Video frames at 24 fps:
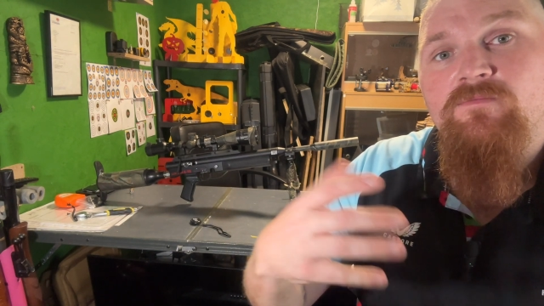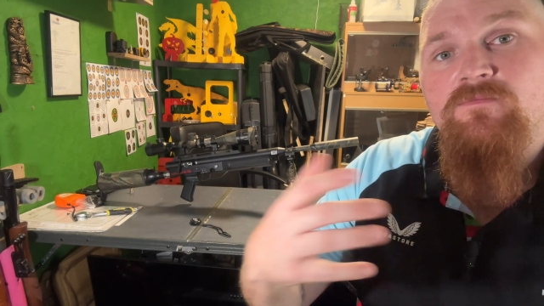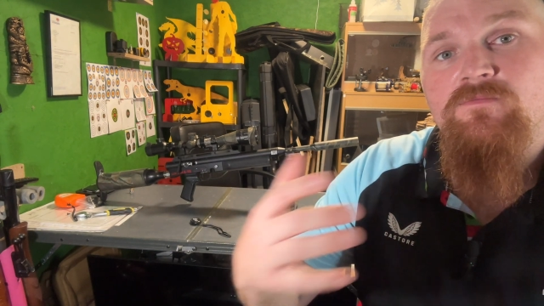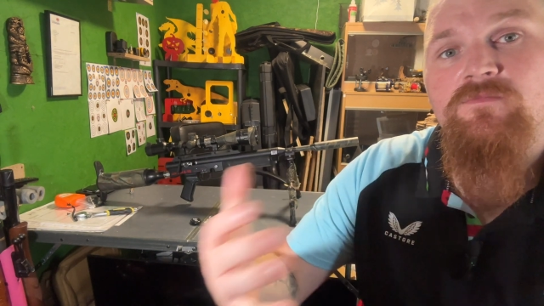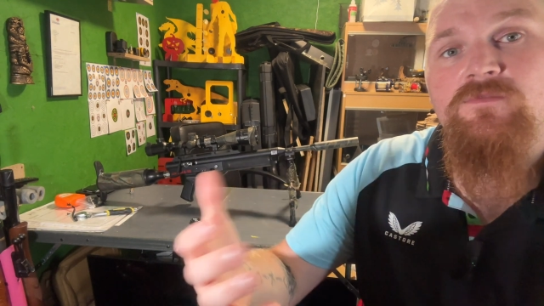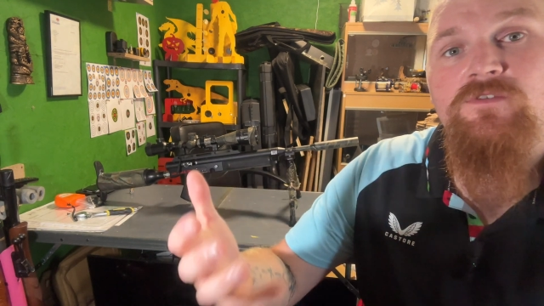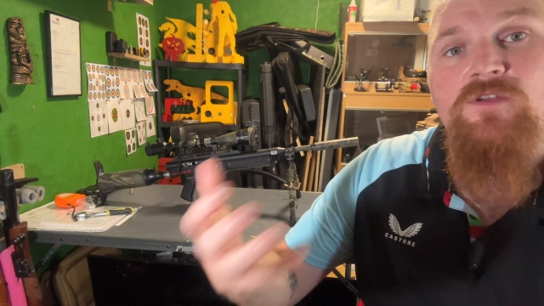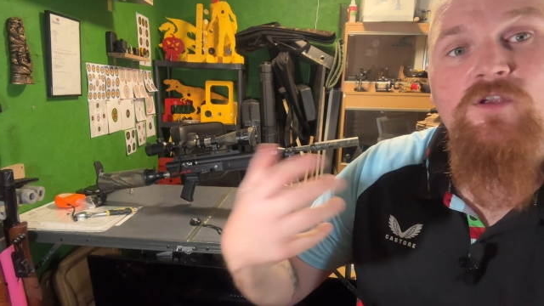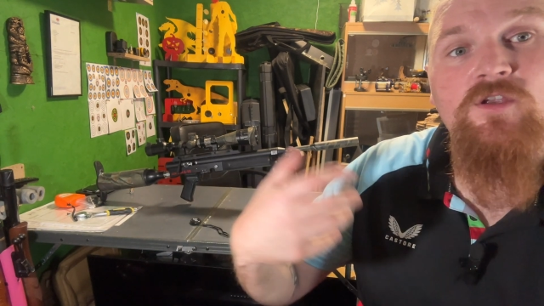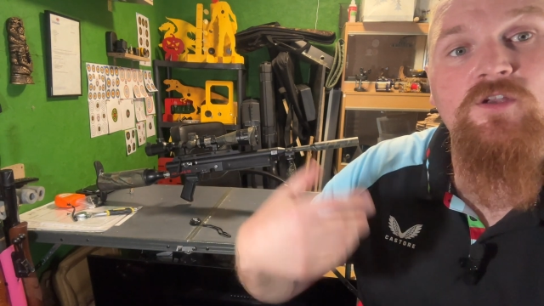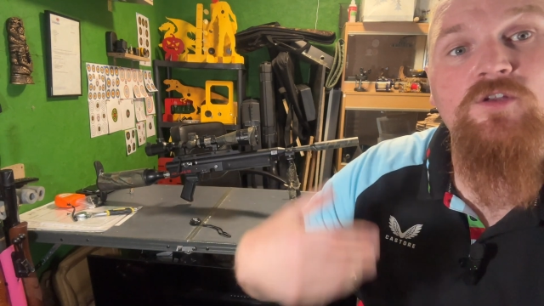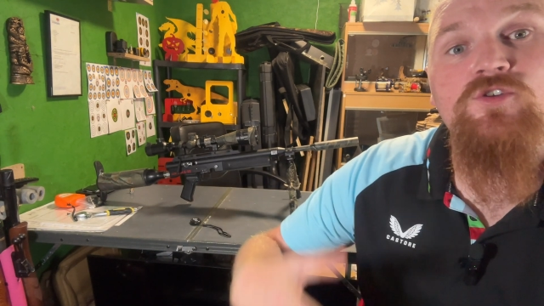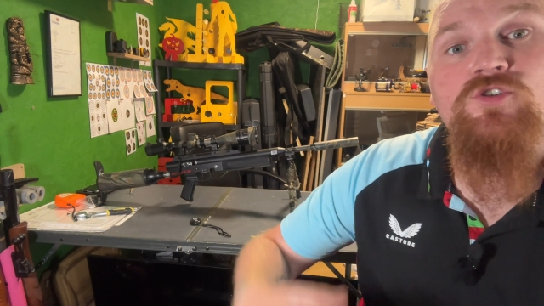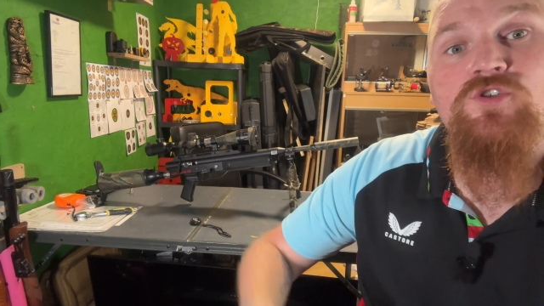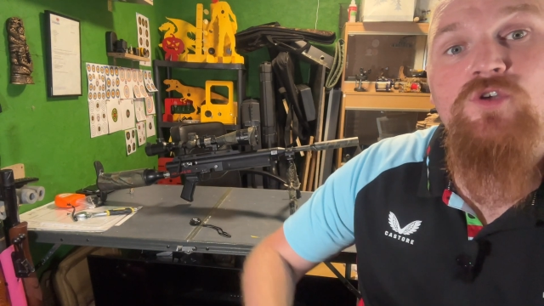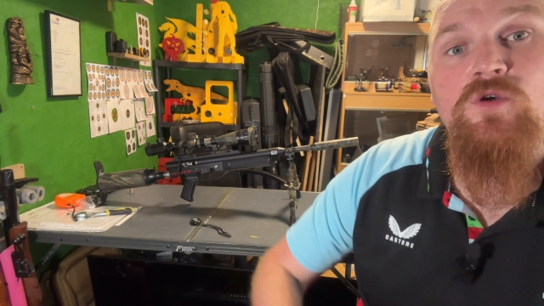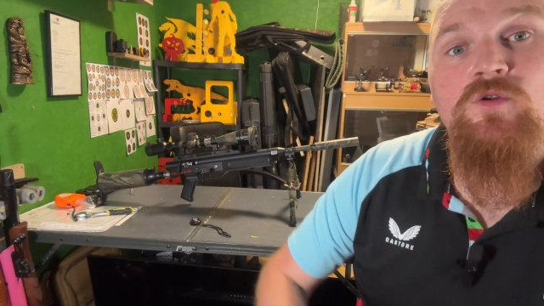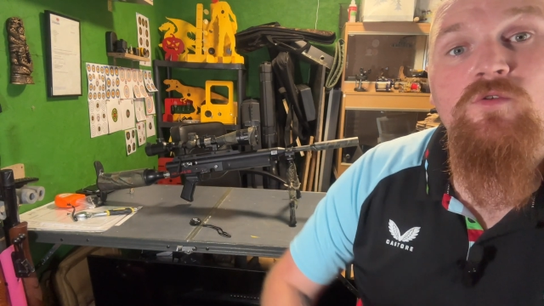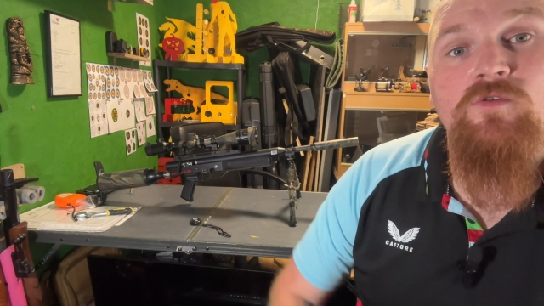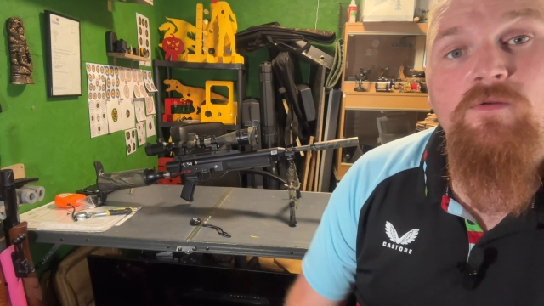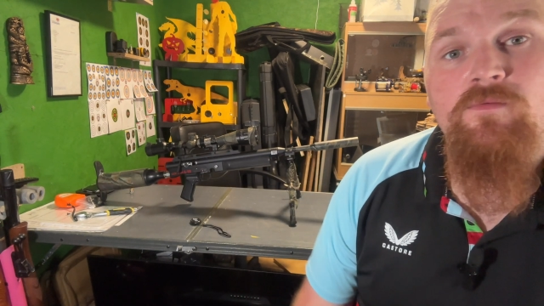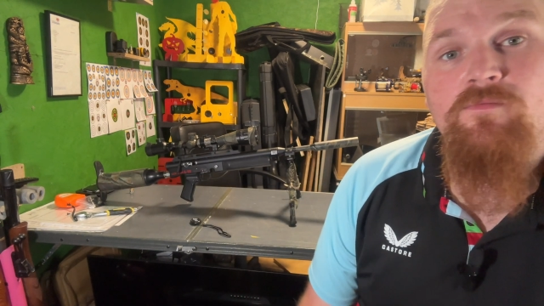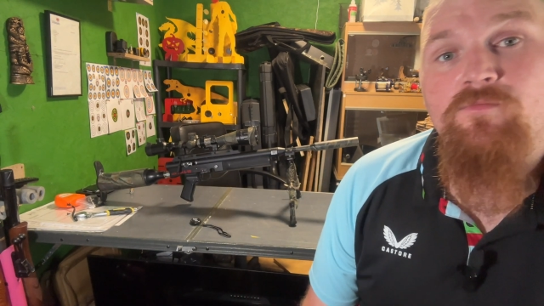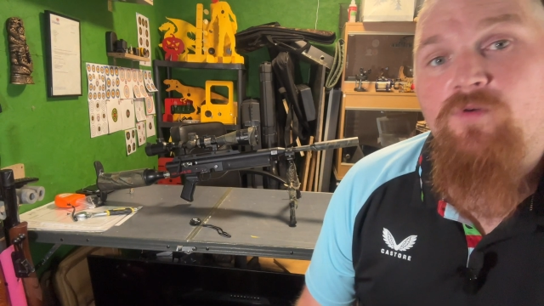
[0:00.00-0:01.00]
so you can
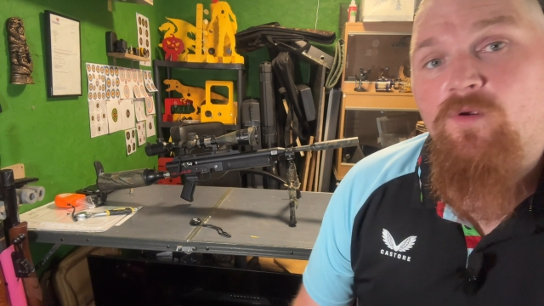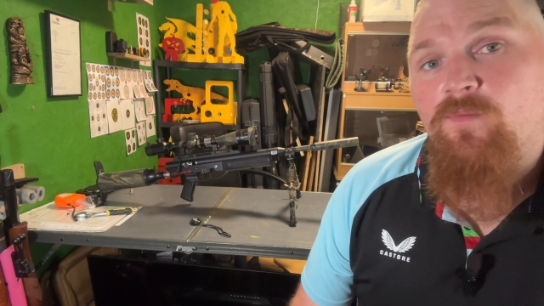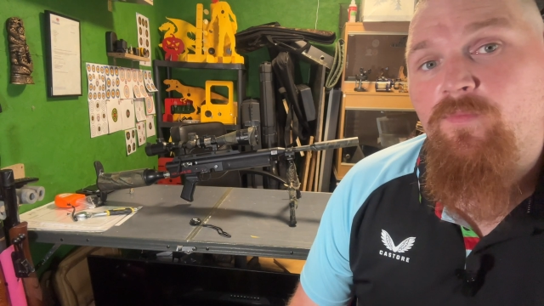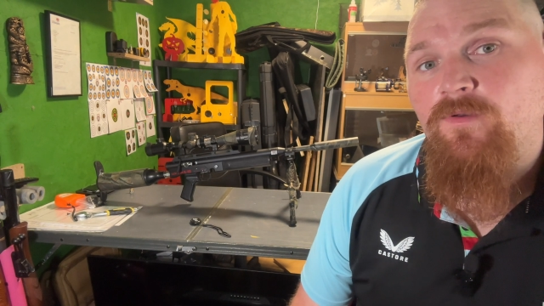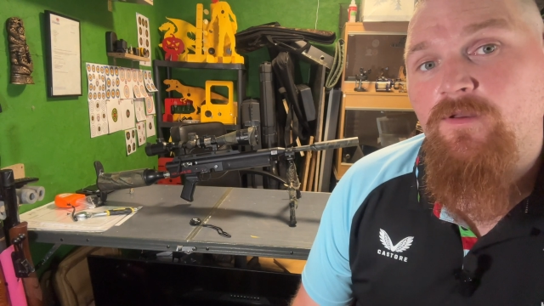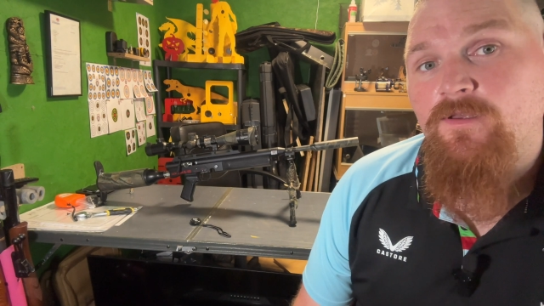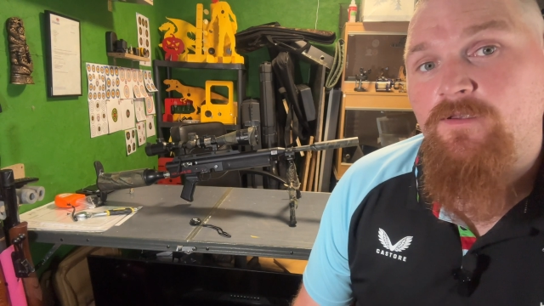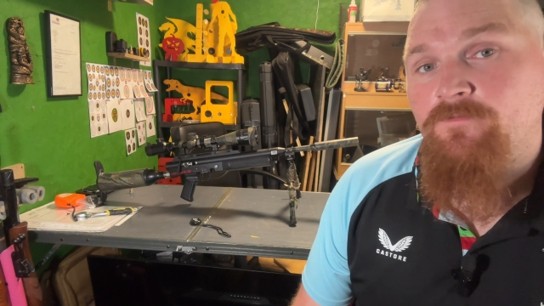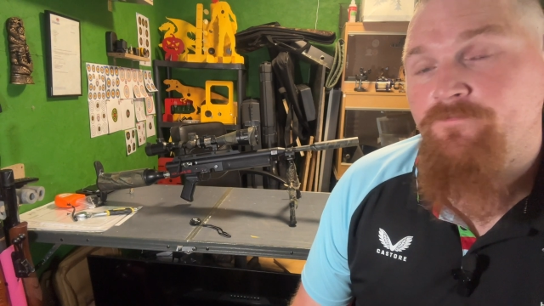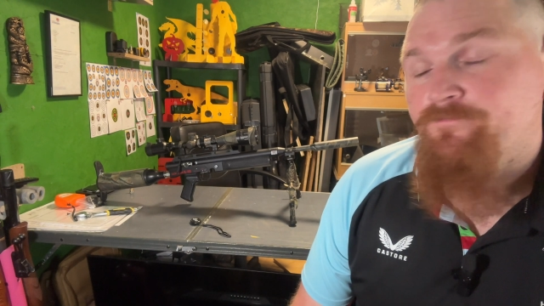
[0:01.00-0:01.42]
shoulder it properly.